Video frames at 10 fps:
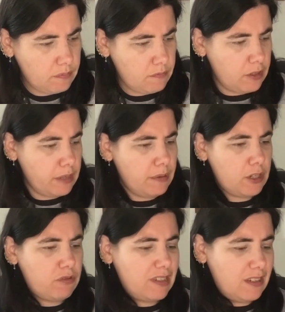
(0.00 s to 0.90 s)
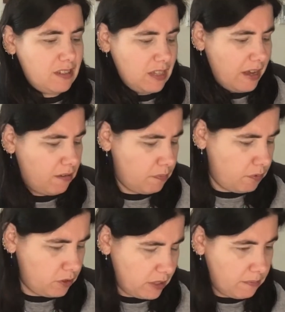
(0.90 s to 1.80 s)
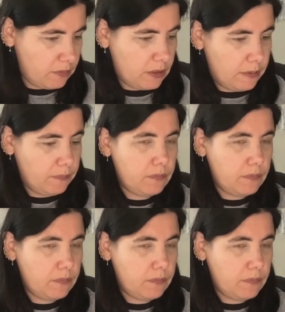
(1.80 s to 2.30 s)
Funky Menagerie is in a Sarah project, so